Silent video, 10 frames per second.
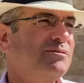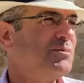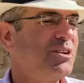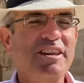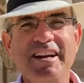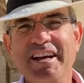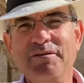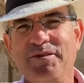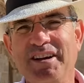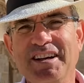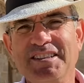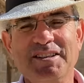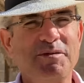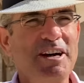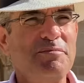more than anything else,
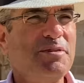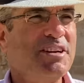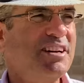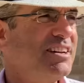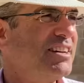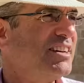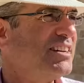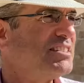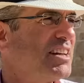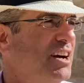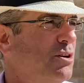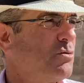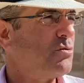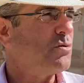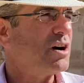in my opinion, is how
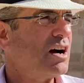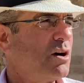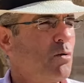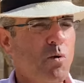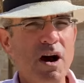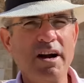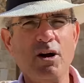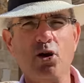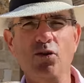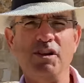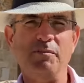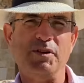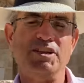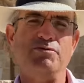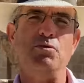one holy
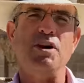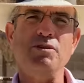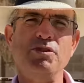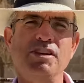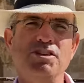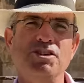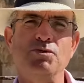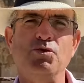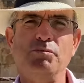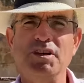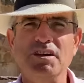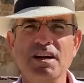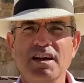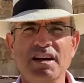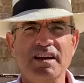place for one religion will be
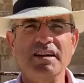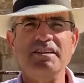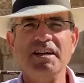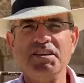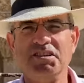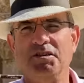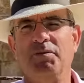contested